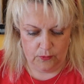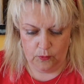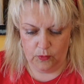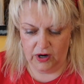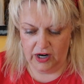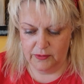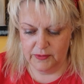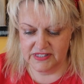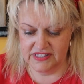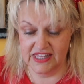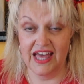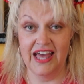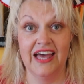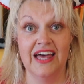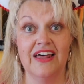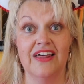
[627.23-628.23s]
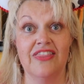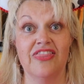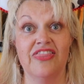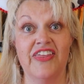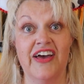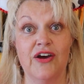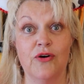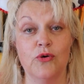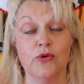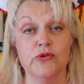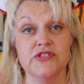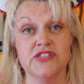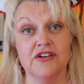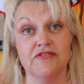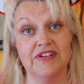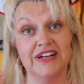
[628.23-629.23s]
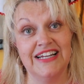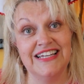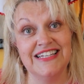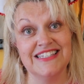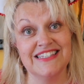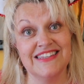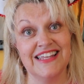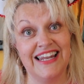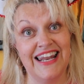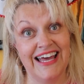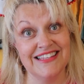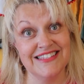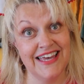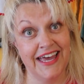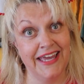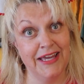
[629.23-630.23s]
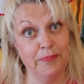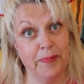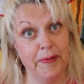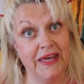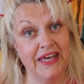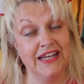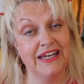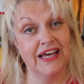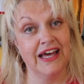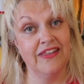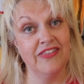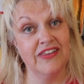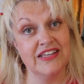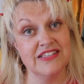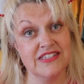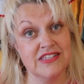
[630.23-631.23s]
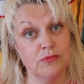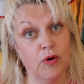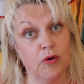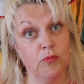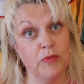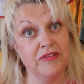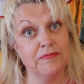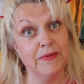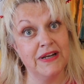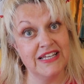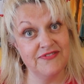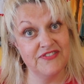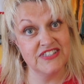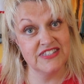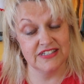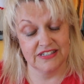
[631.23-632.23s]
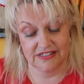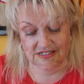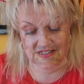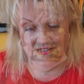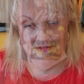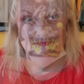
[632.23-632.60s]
While I was there, they also released the latte pin, and it's the one with Maleficent.